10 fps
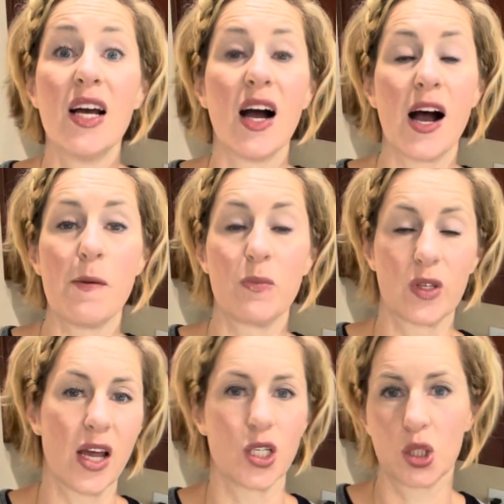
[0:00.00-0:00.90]
kind
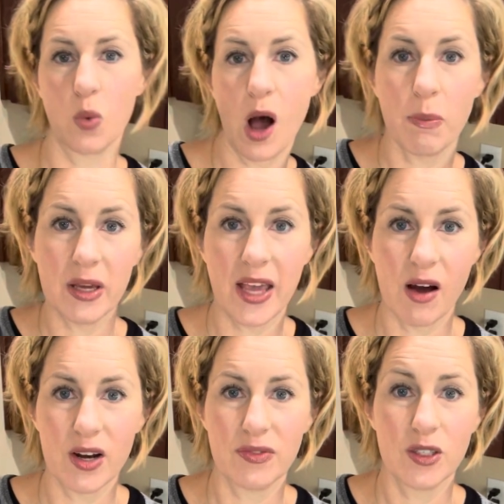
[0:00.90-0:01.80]
of swapping
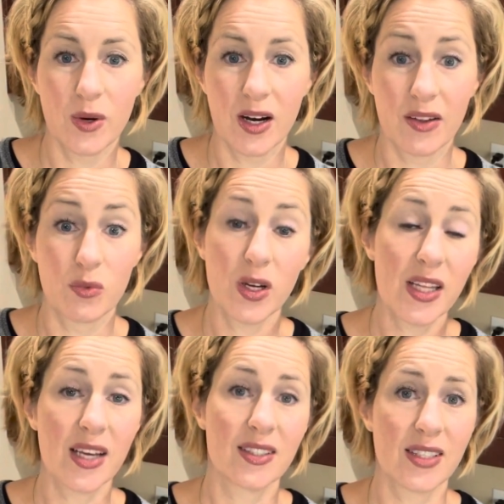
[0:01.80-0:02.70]
out, if you will, and
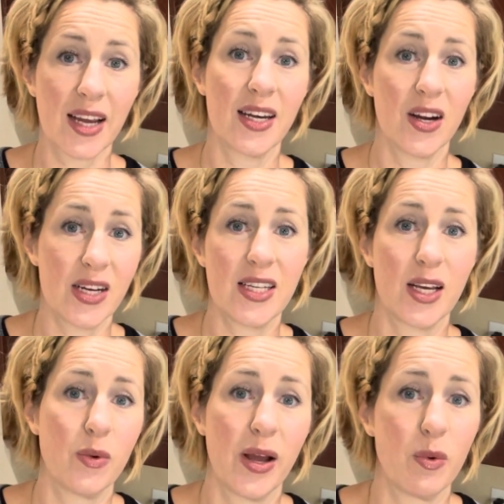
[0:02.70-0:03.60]
really a secondary
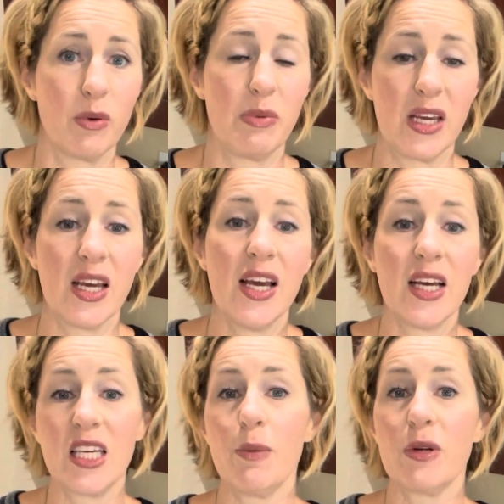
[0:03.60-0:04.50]
takeaway would be
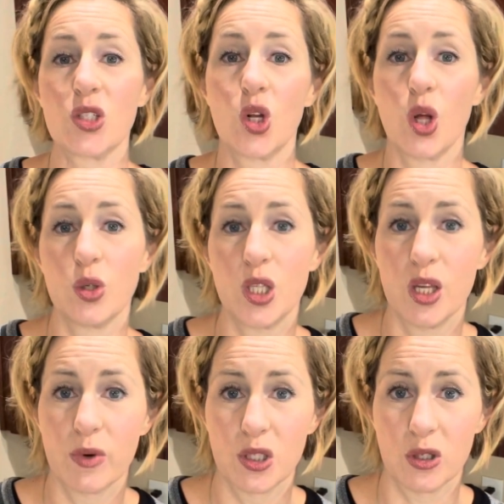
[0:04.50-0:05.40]
keep it as close to the
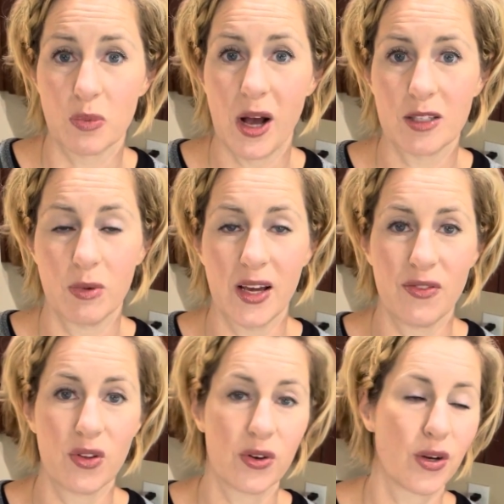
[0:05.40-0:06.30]
original as possible if
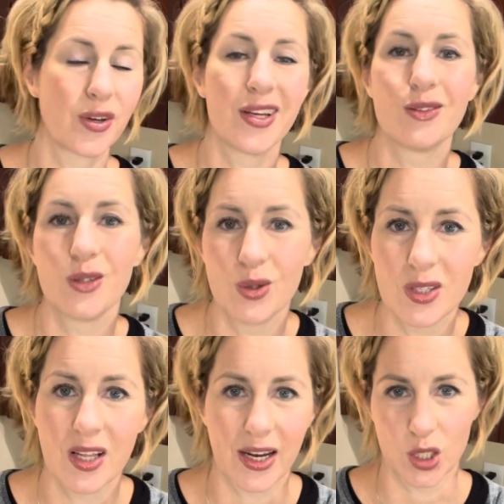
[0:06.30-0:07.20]
your kids are used
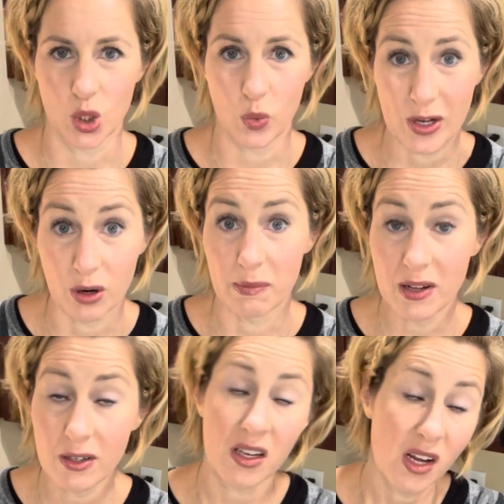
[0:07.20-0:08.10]
to like a sweeter milk,